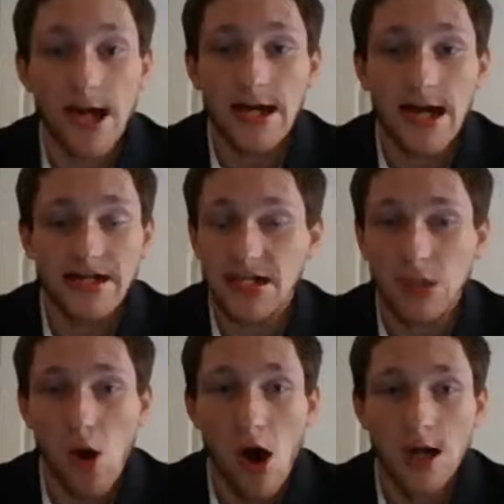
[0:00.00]
at any
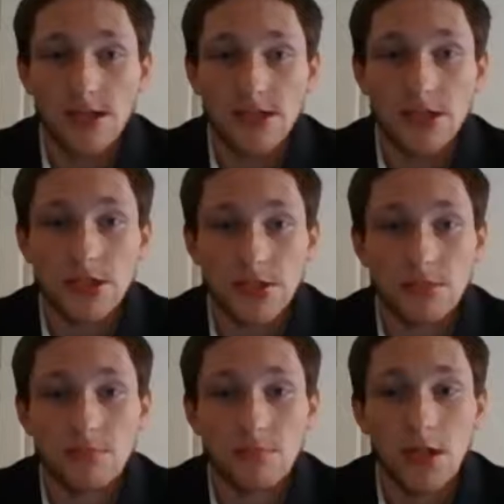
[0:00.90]
cost.
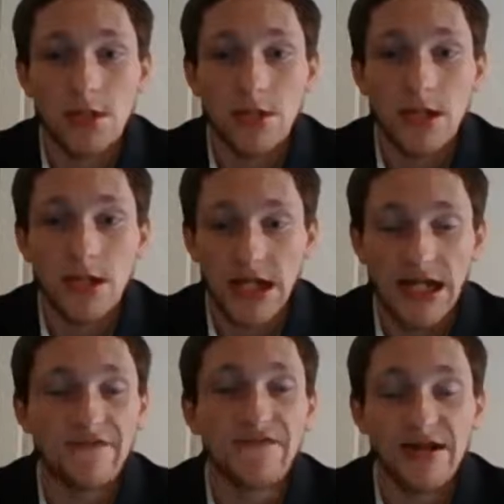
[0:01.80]

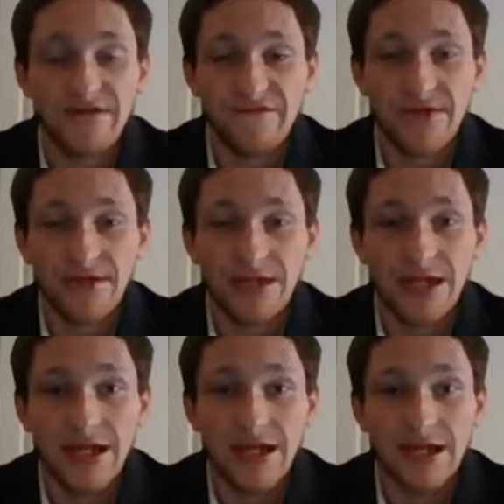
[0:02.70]
Even if you
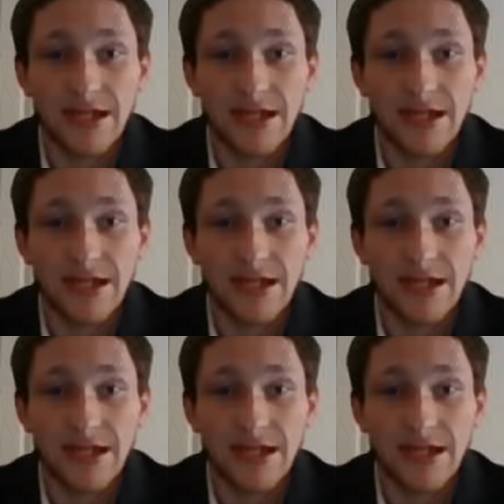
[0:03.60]
think